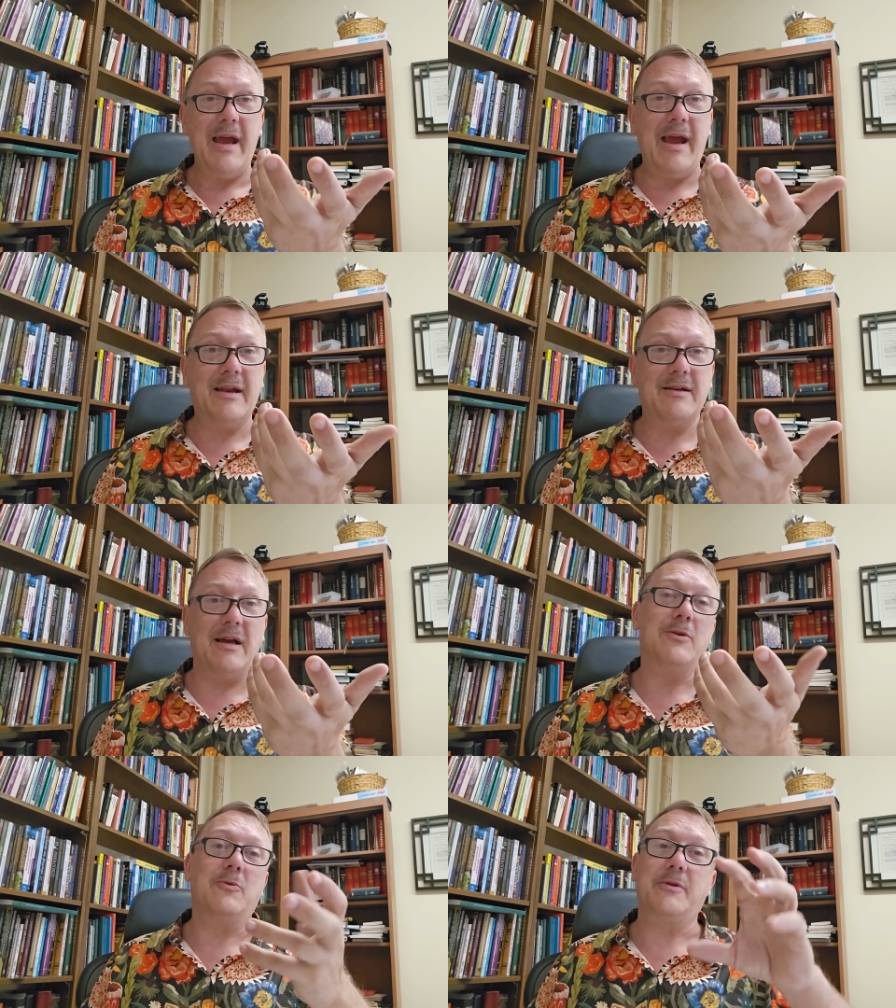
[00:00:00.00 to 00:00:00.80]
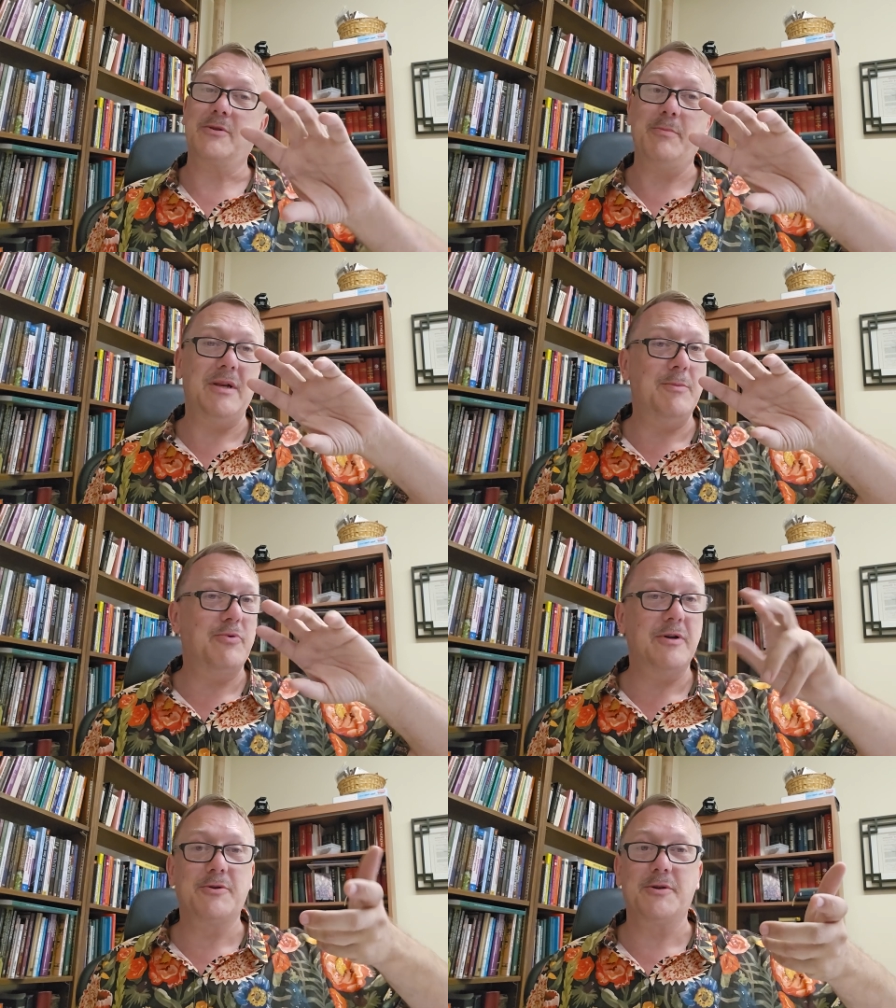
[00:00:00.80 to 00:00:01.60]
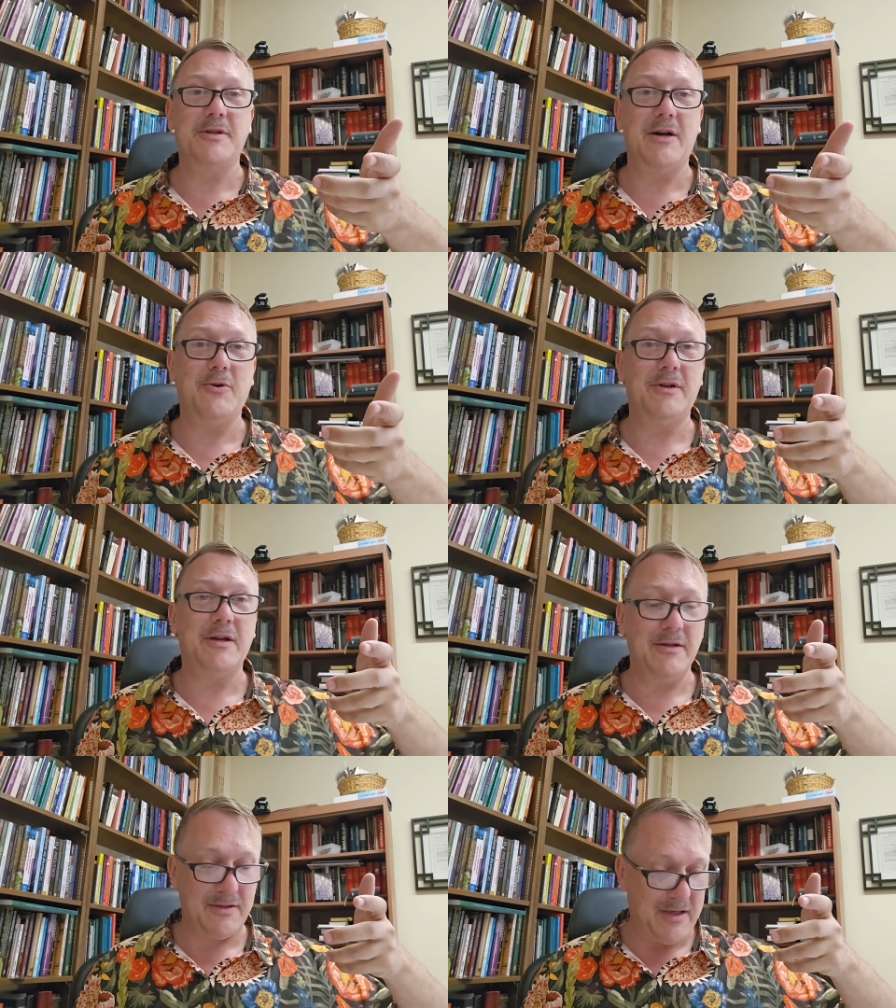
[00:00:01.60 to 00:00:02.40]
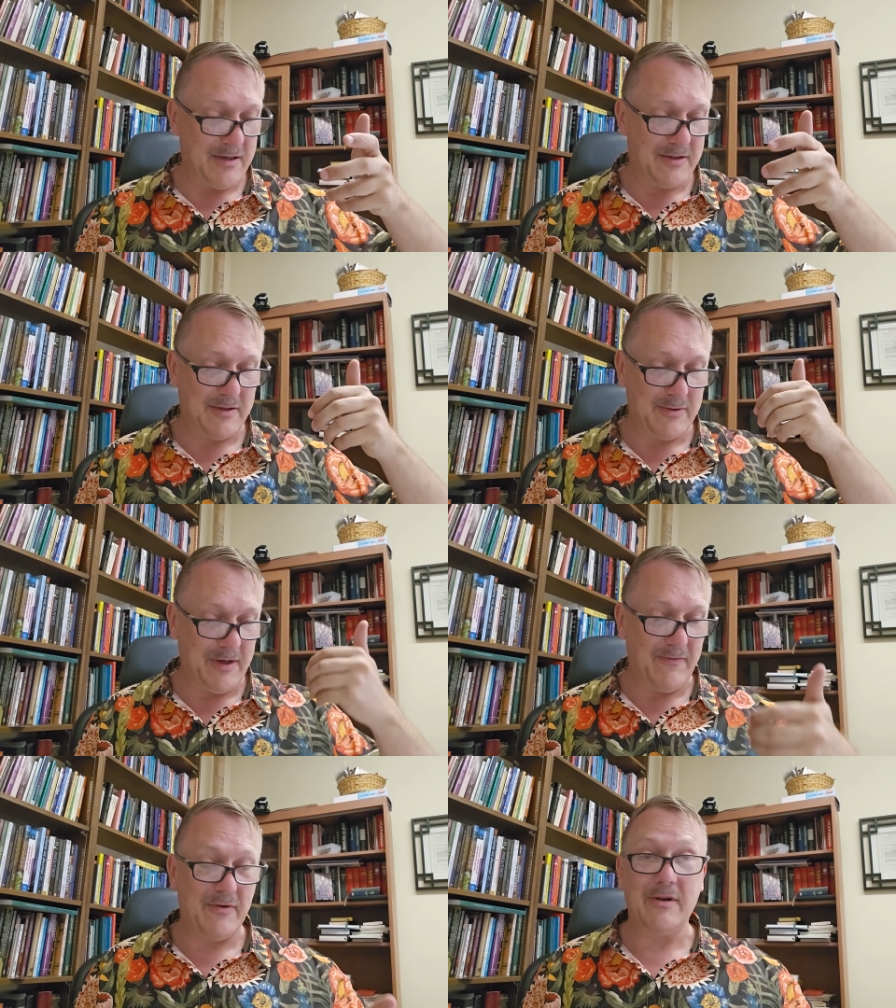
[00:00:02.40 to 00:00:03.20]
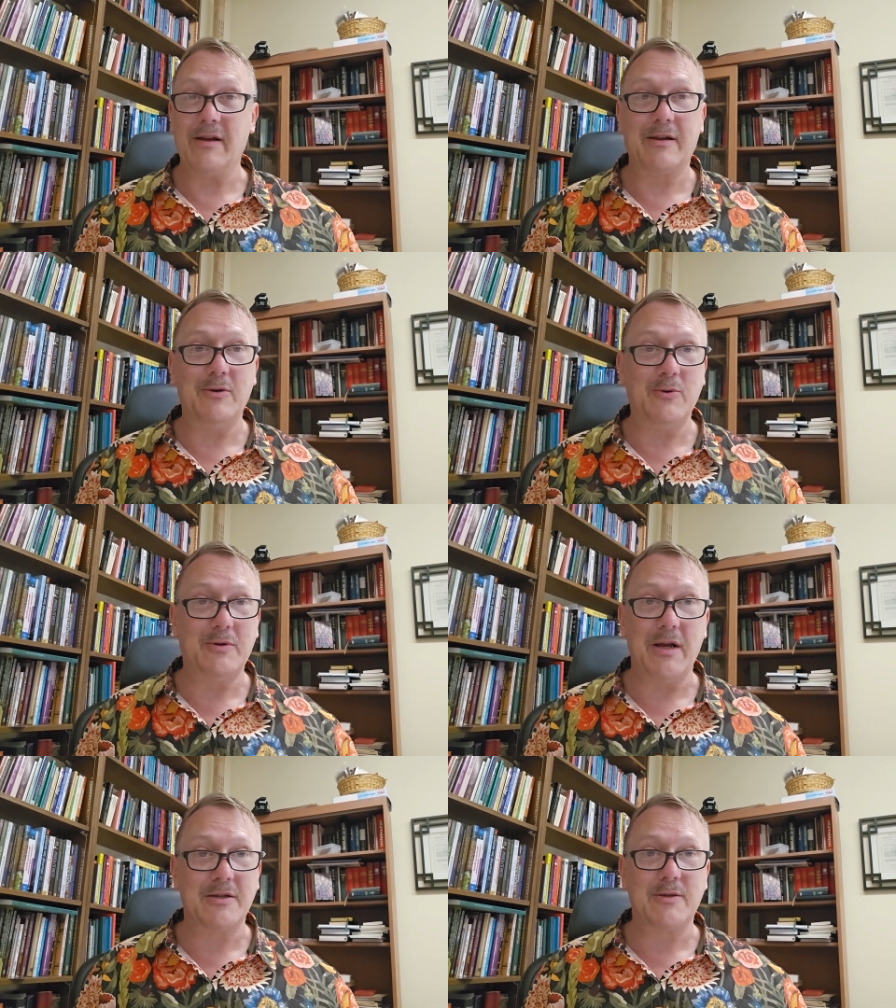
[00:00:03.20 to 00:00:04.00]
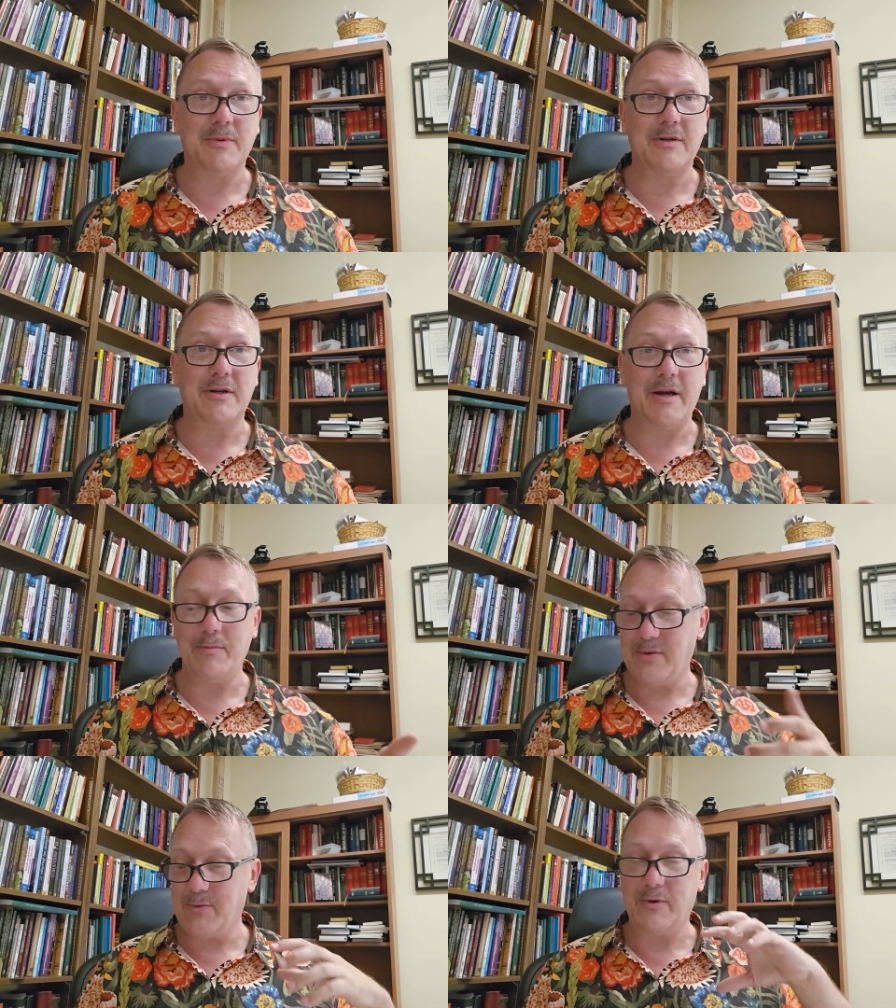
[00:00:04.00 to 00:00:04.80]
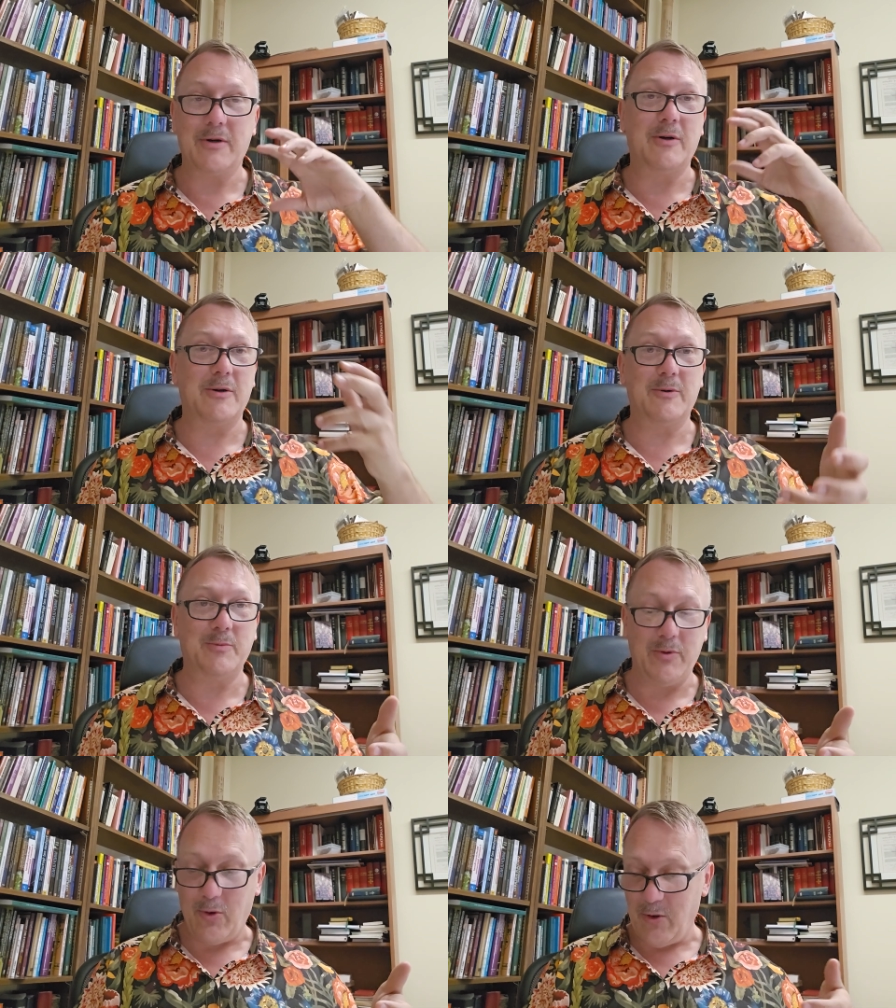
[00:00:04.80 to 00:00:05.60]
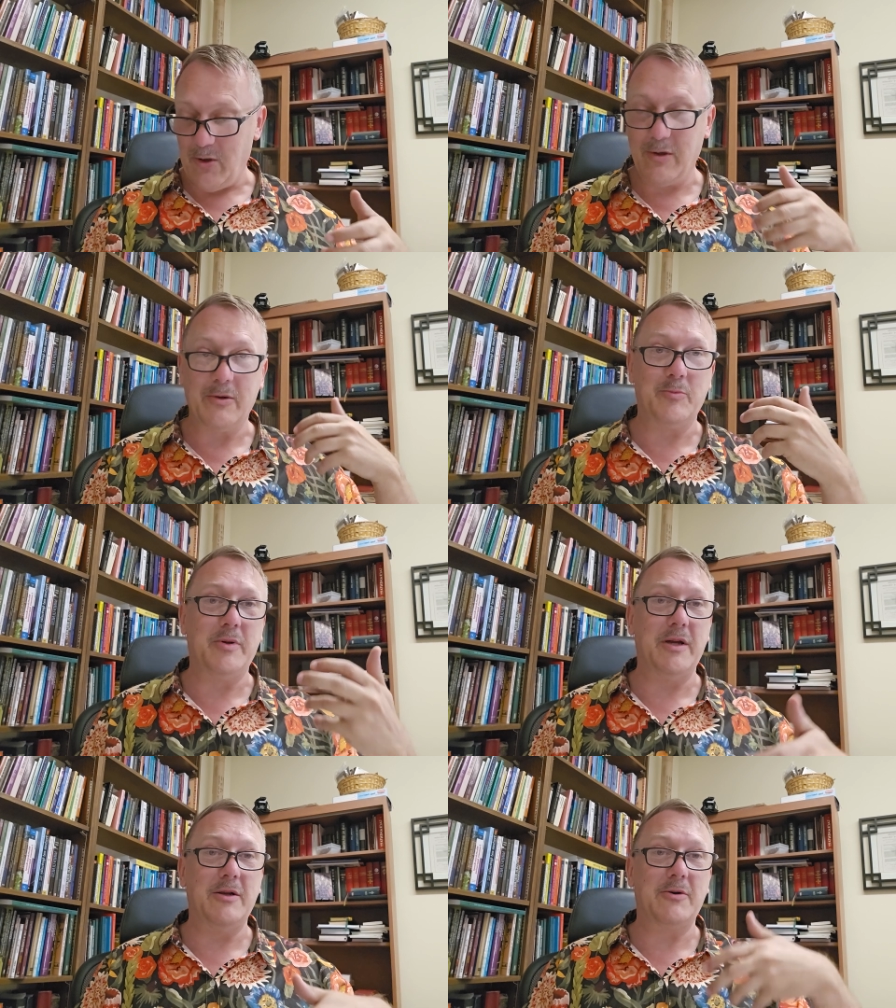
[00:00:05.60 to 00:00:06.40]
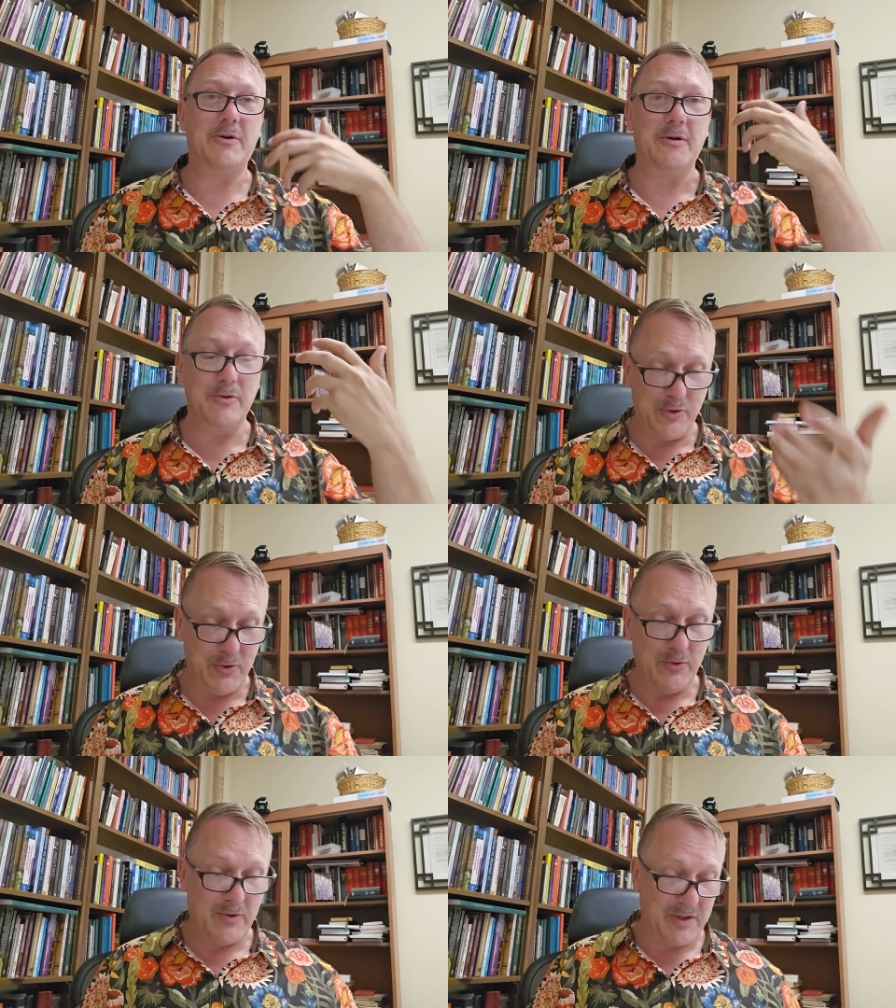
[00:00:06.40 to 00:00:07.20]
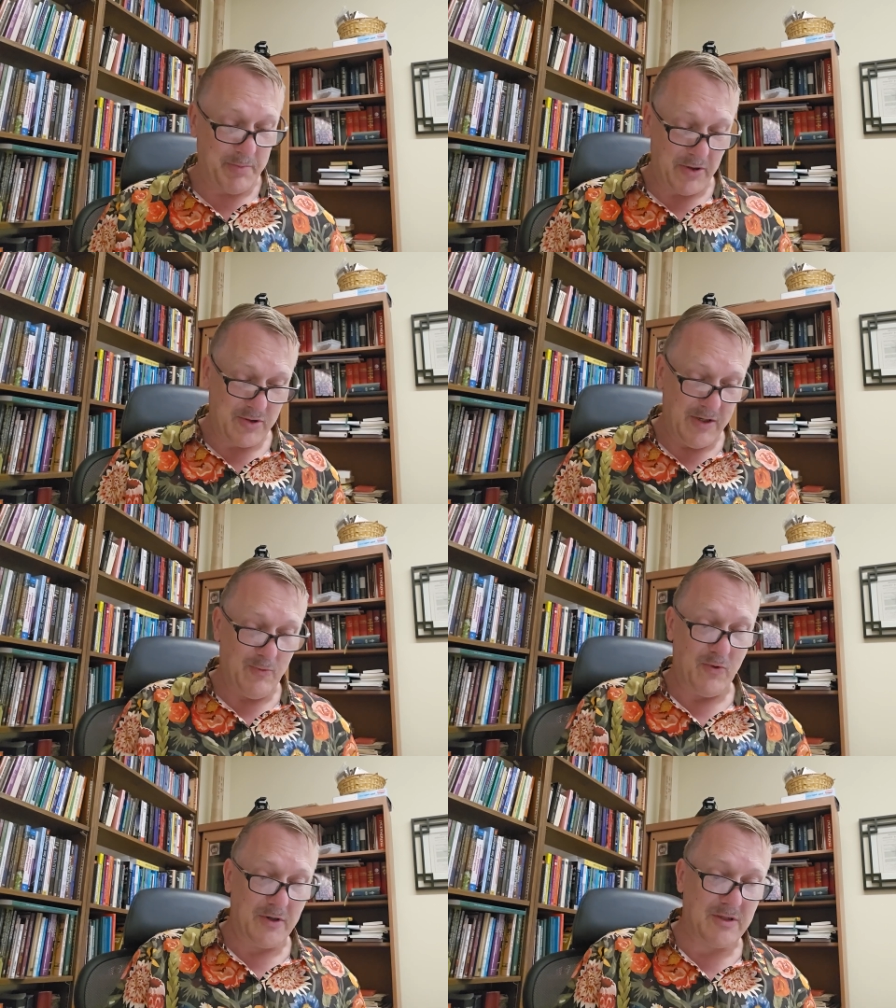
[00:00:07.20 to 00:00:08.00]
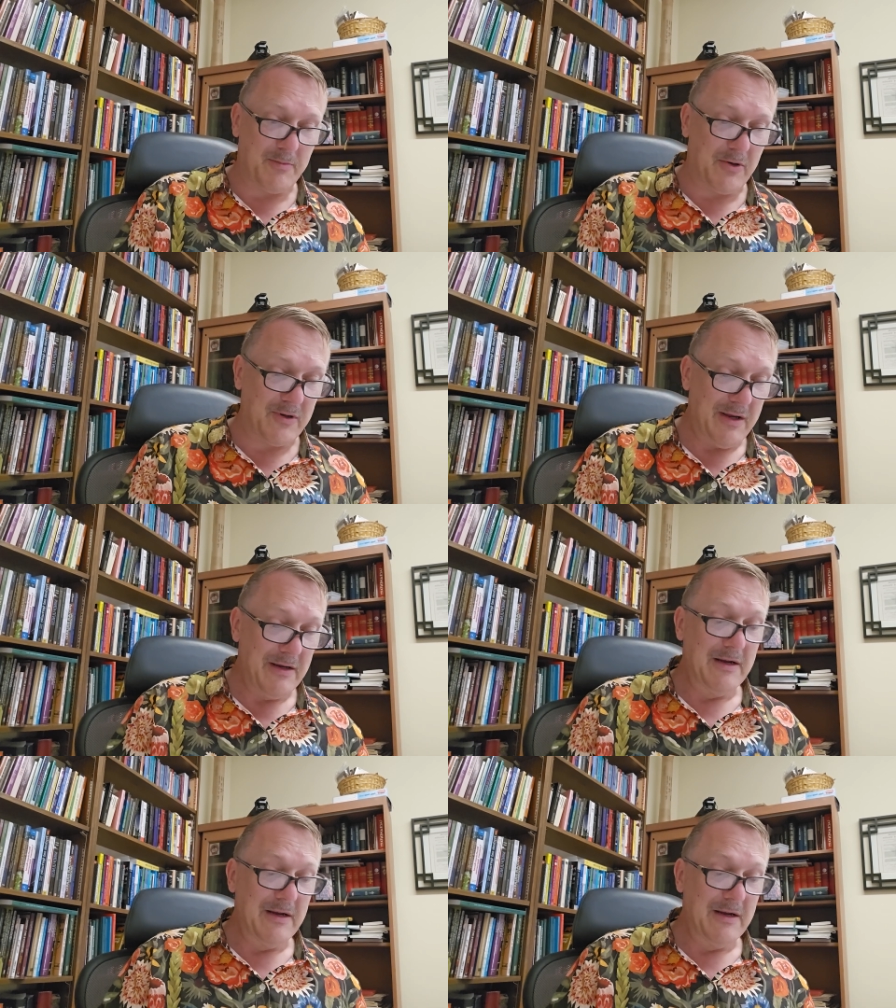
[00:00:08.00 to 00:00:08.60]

And I know there's many preachers nowadays that, even like in New Testament times, where Paul and Peter and Jude especially warns about,